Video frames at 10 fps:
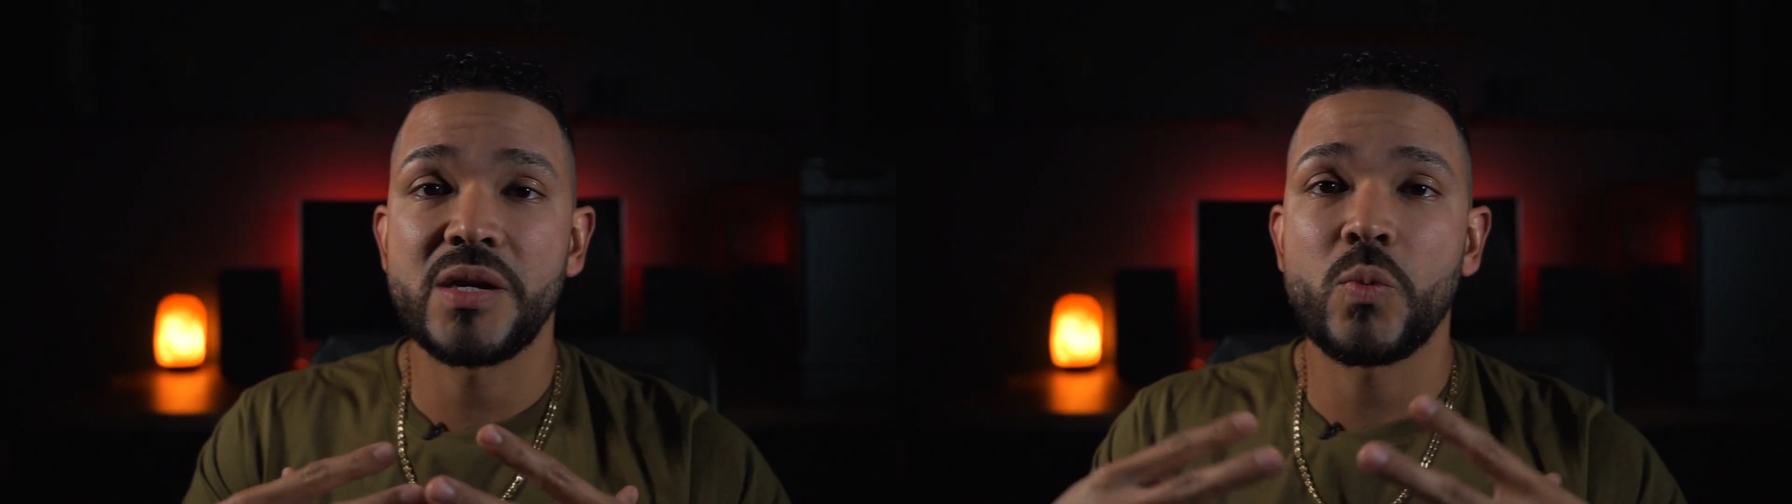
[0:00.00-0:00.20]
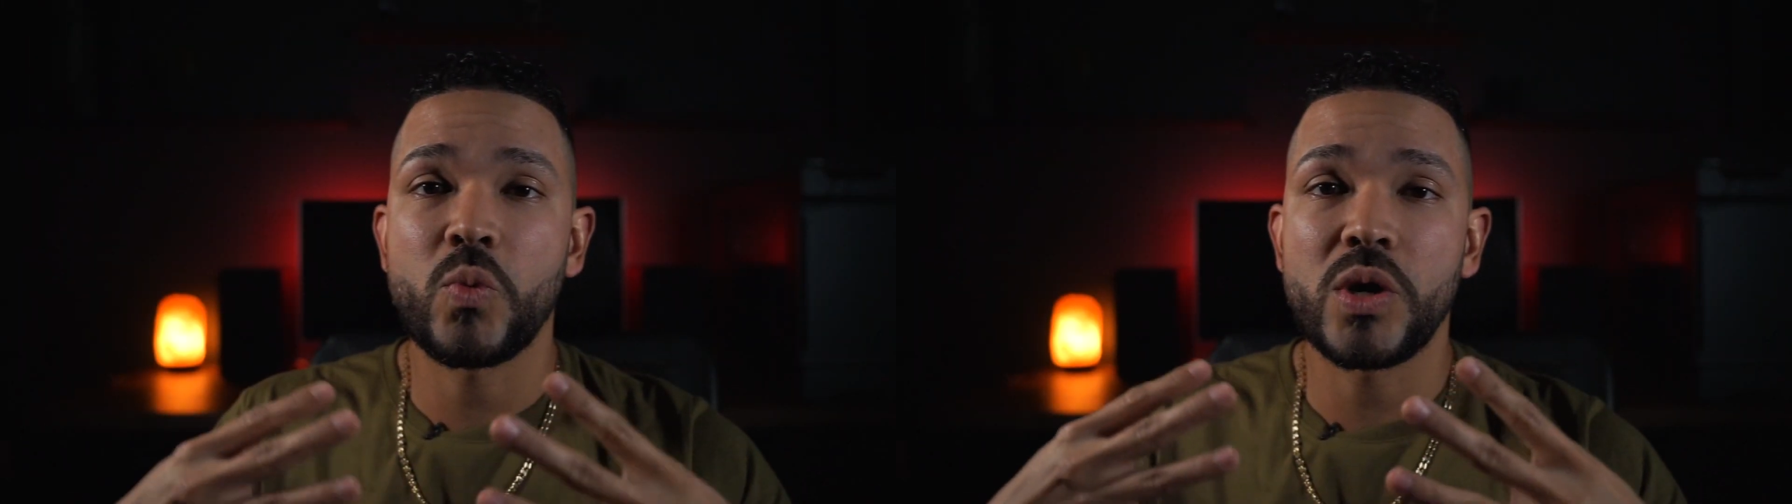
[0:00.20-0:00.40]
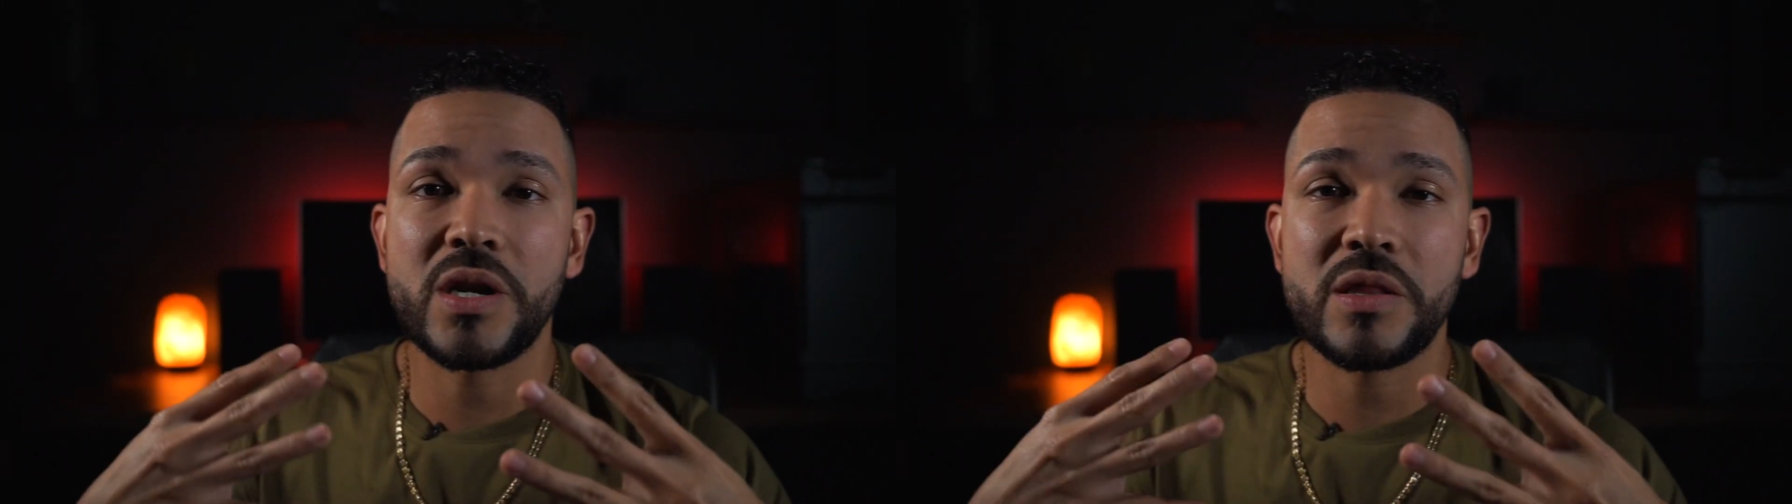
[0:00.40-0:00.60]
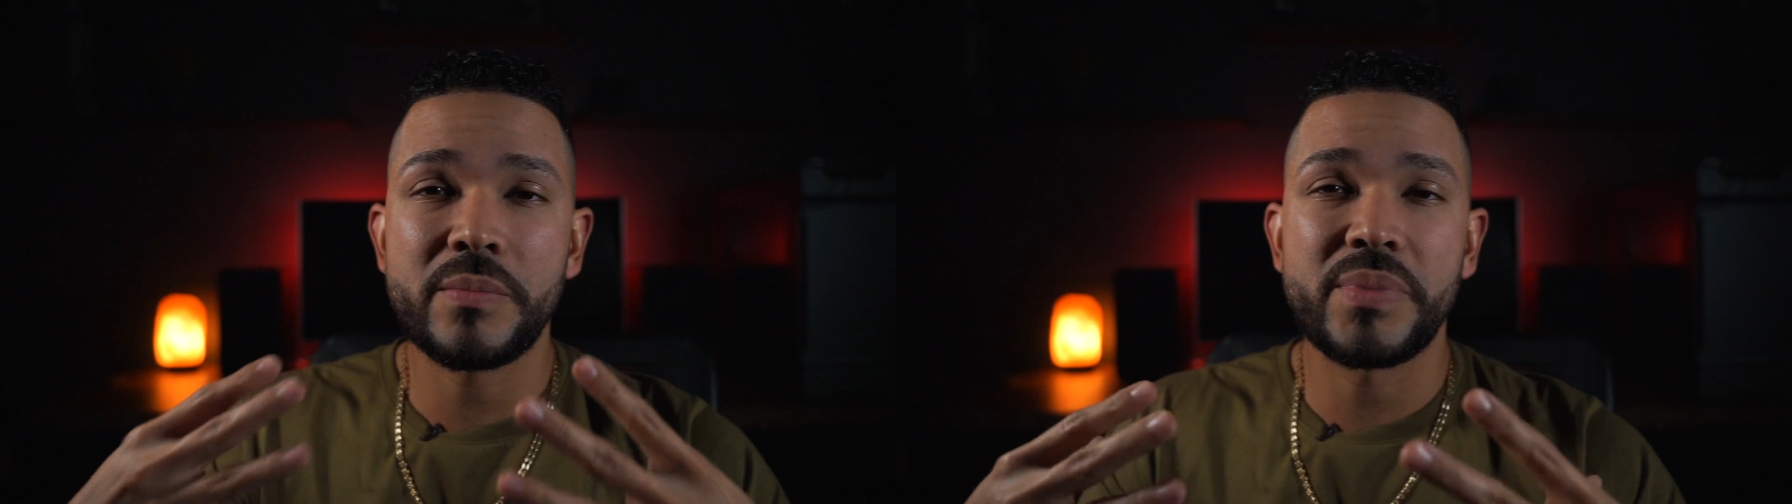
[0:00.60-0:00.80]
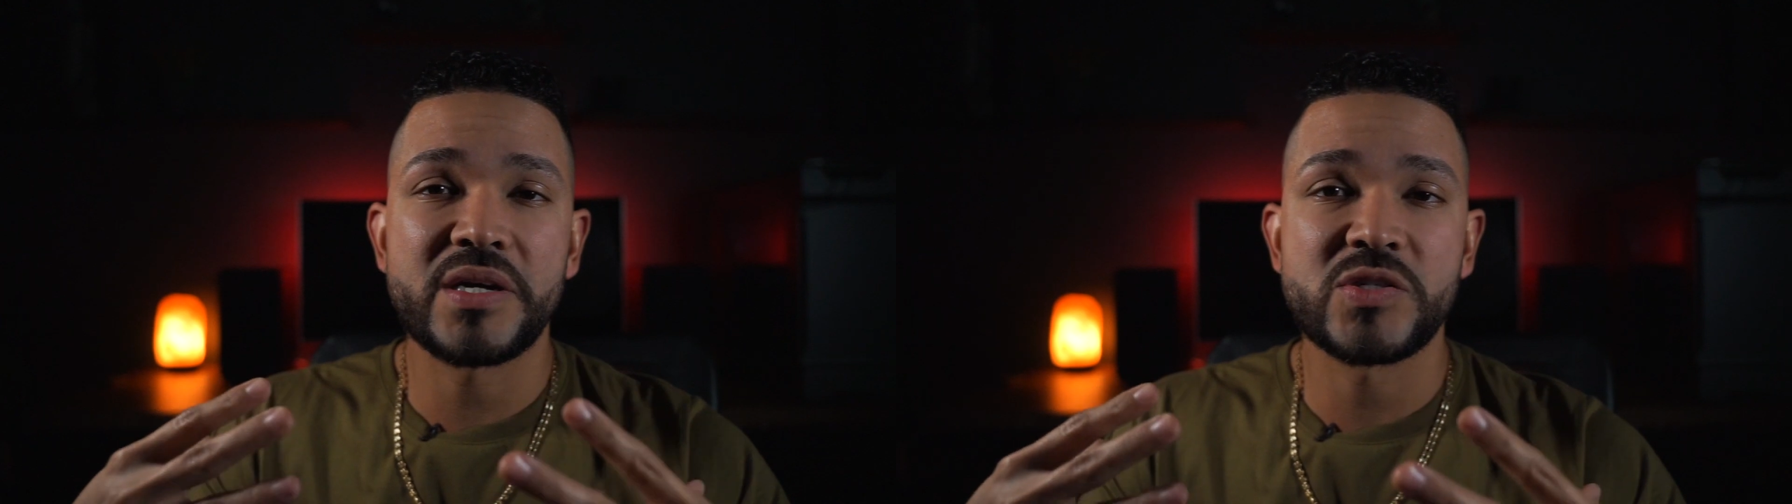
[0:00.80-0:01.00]
one of the
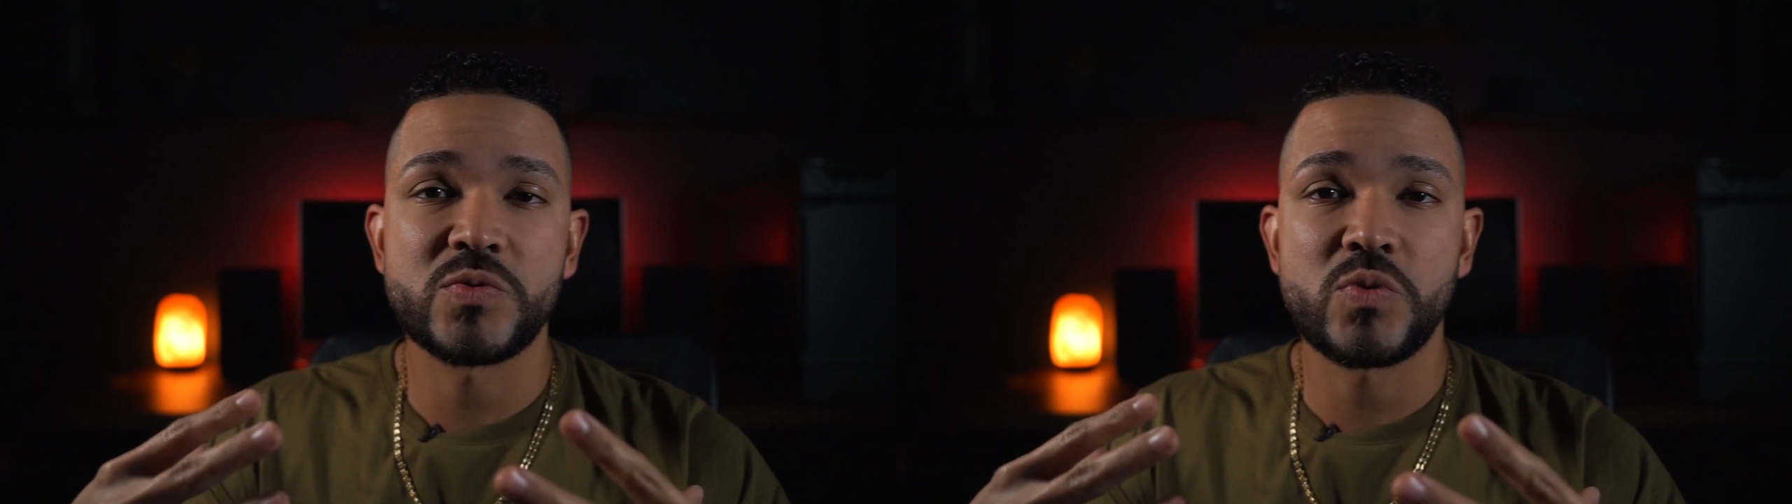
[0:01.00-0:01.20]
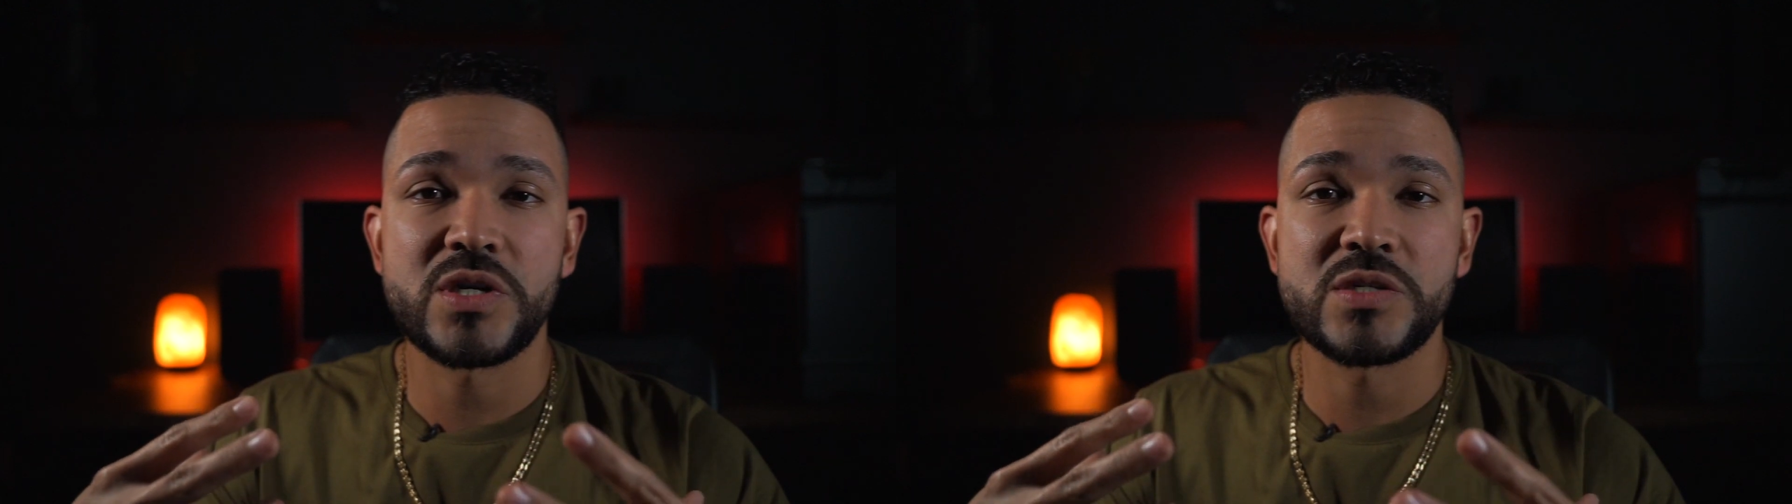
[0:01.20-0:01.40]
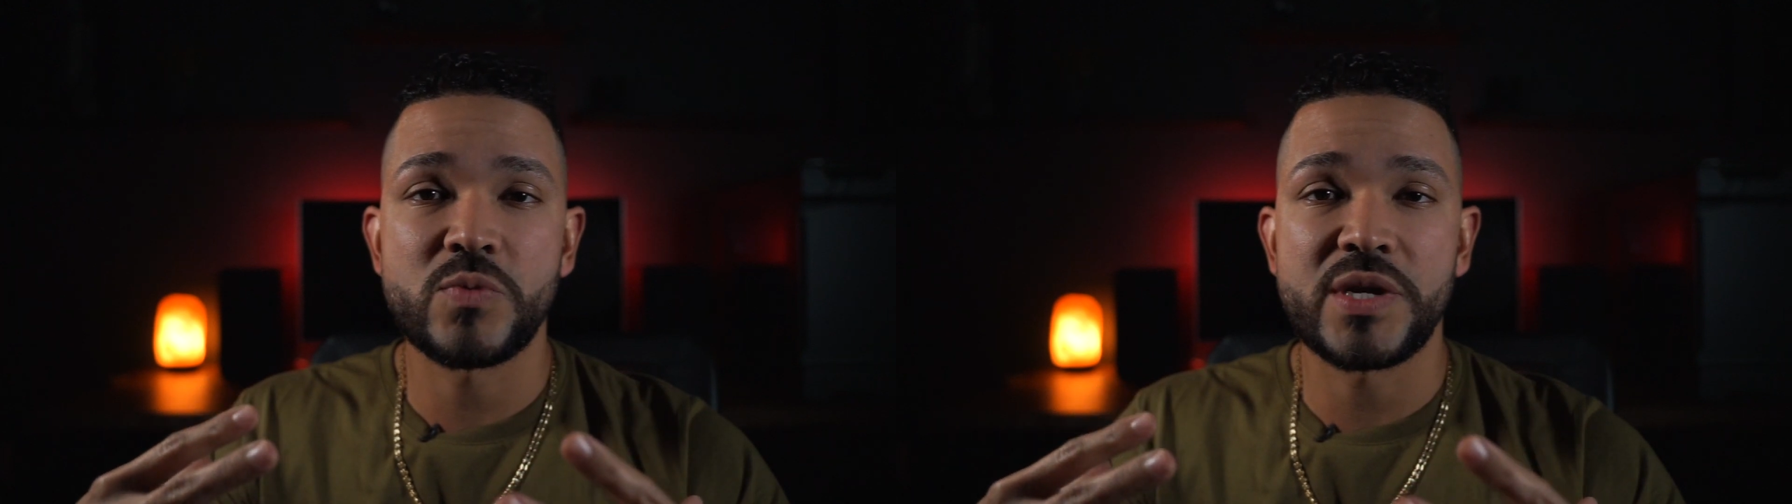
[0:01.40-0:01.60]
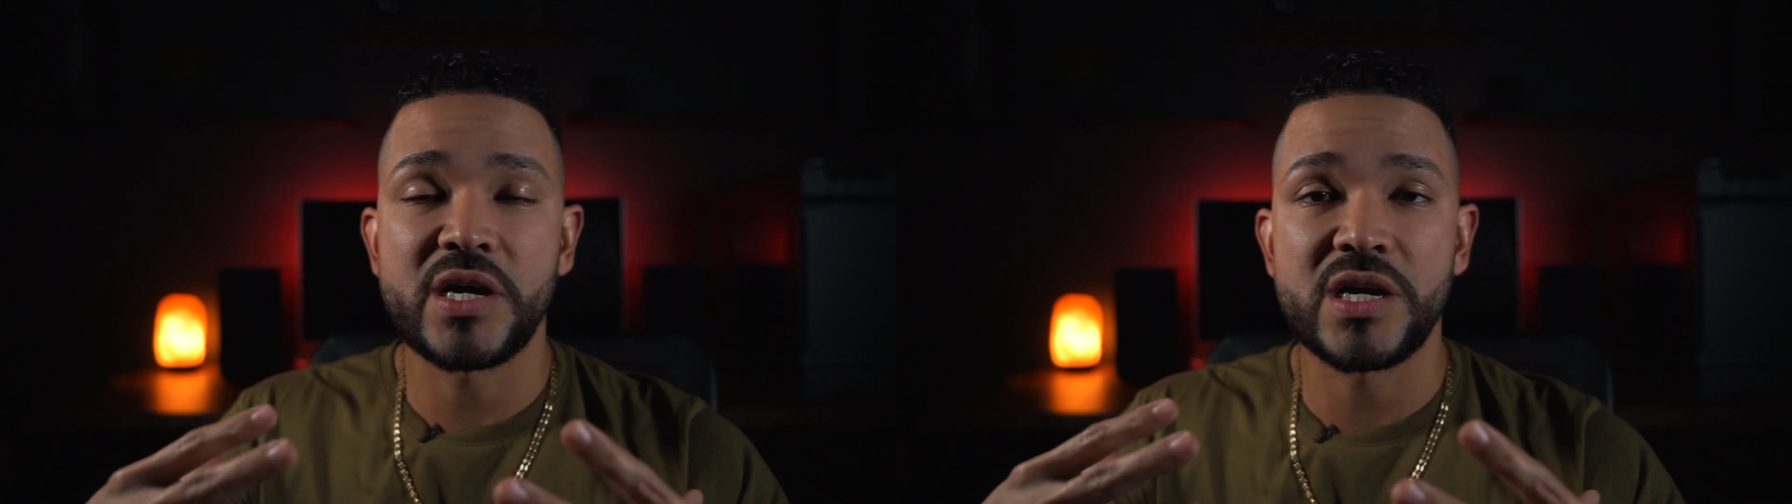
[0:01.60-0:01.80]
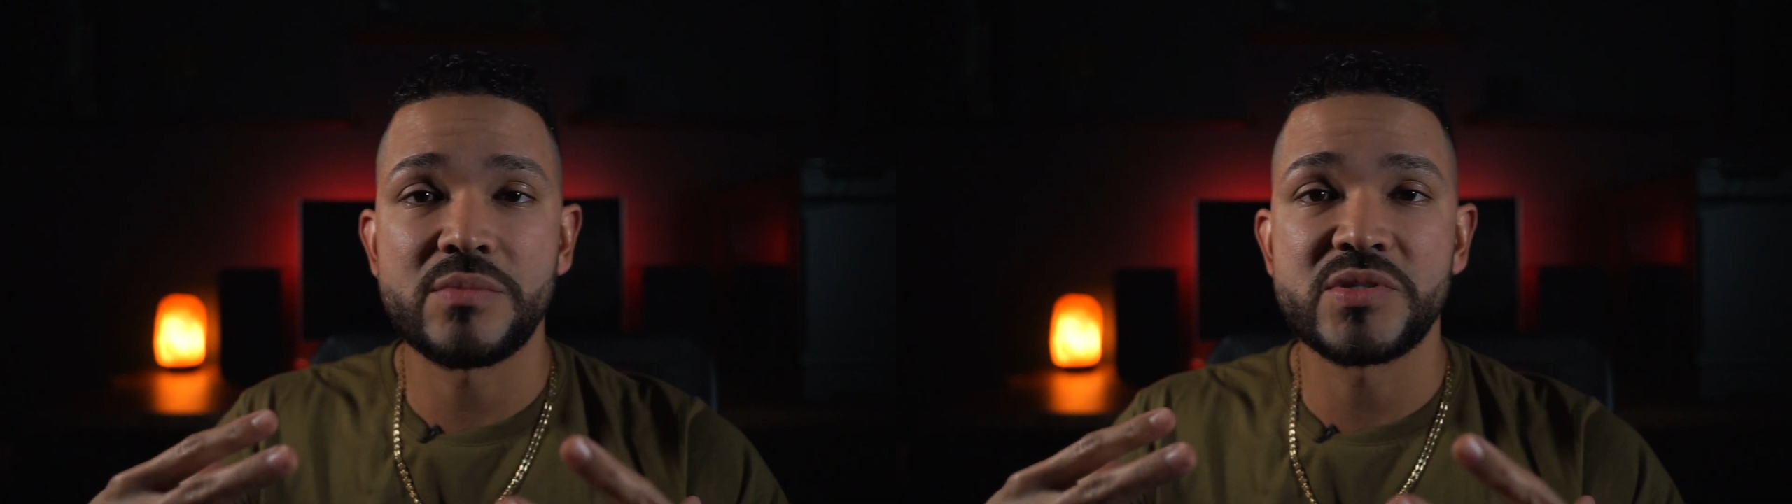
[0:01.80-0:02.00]
best ones when it
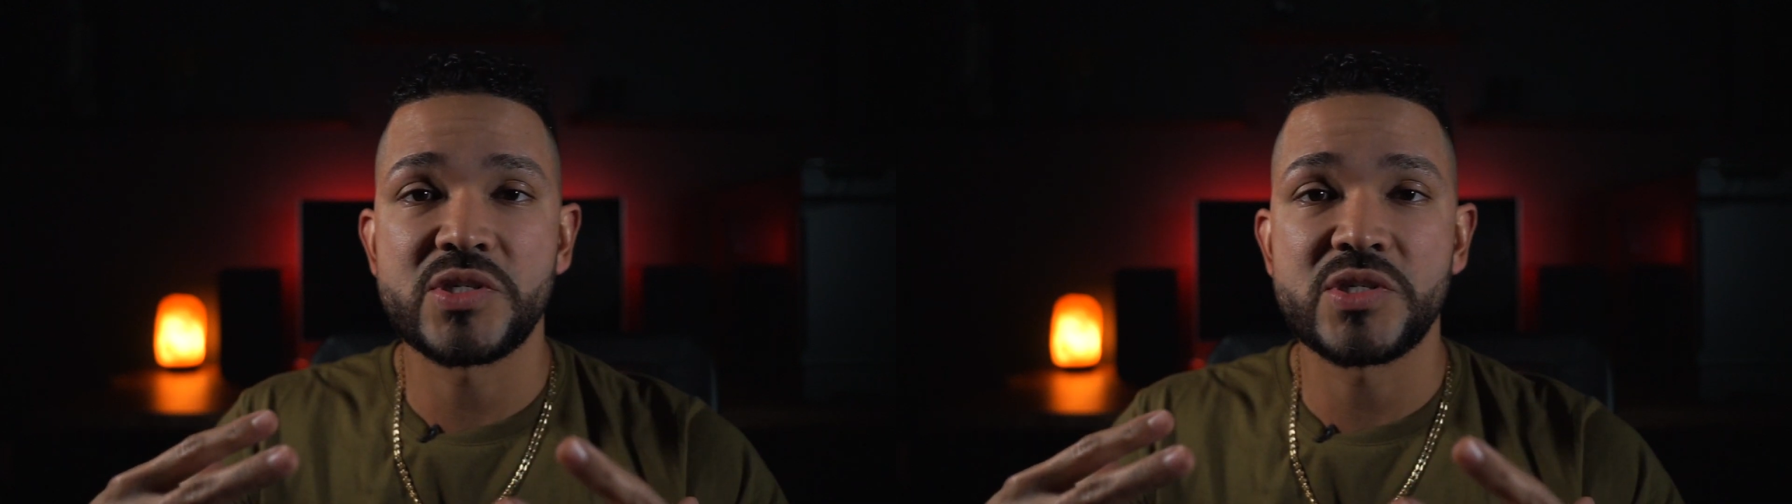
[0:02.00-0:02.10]
comes